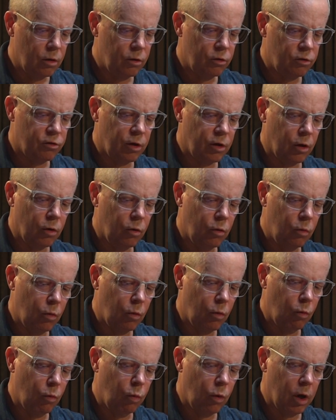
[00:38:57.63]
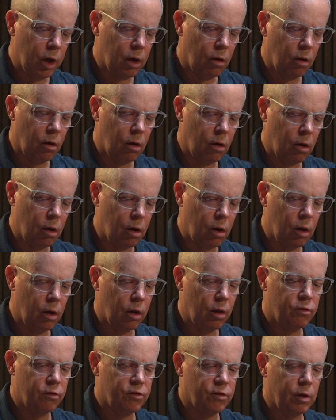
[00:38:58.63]
So what are
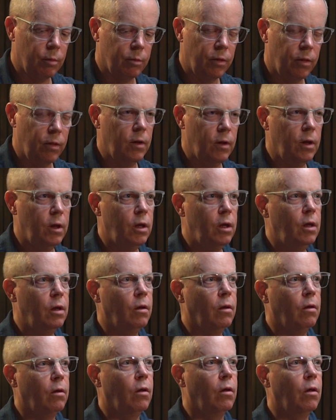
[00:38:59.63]
some of and